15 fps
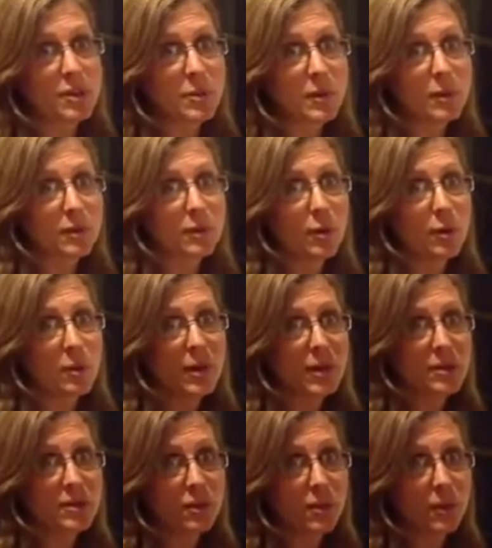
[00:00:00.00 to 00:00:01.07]
but the 4
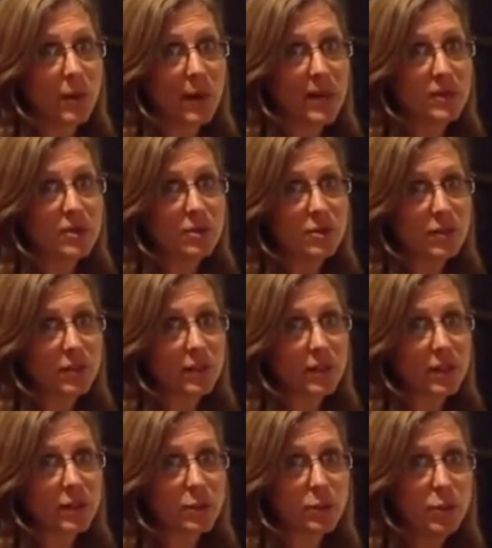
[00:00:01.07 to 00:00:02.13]
bonds are arranged differently.
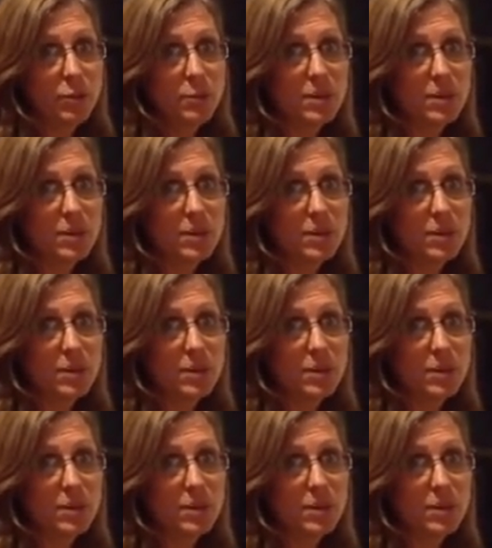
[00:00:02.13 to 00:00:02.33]
They're grouped